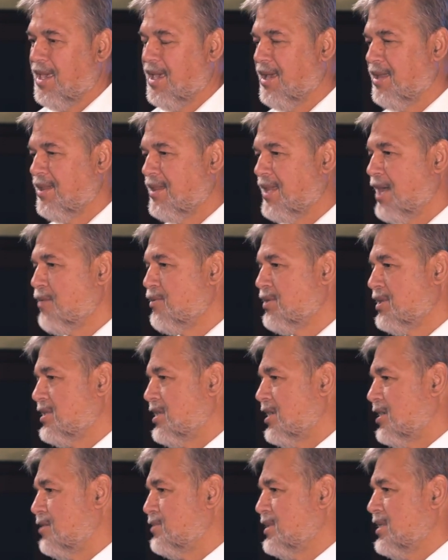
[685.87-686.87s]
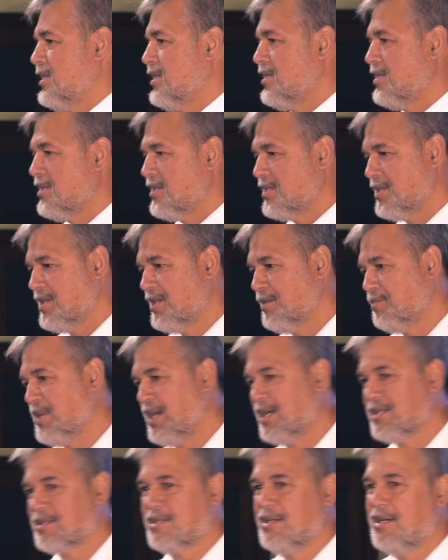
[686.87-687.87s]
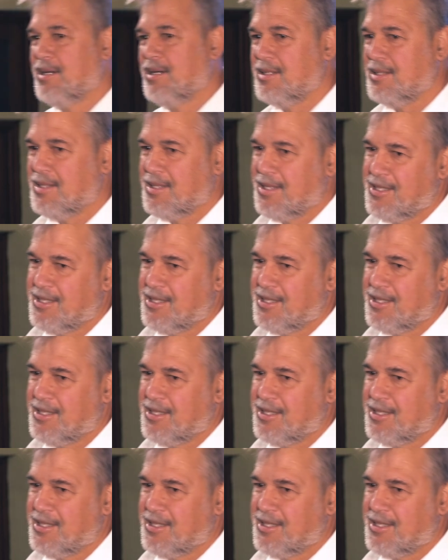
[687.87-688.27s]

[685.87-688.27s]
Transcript: and they would tell me about God.